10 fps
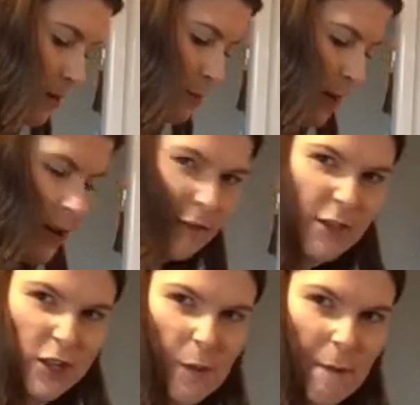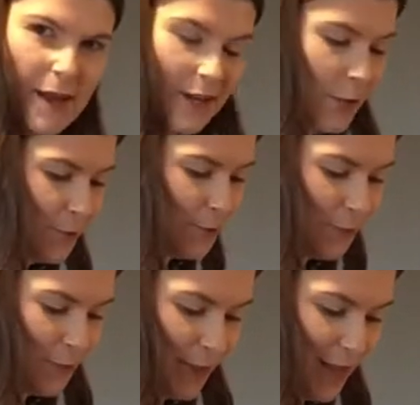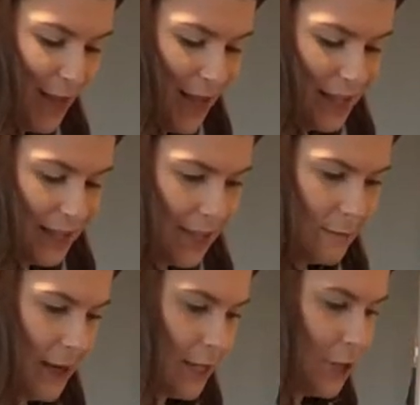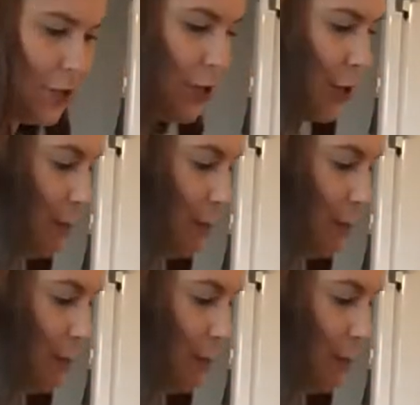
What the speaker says: spill over the top, it might not, doesn't matter too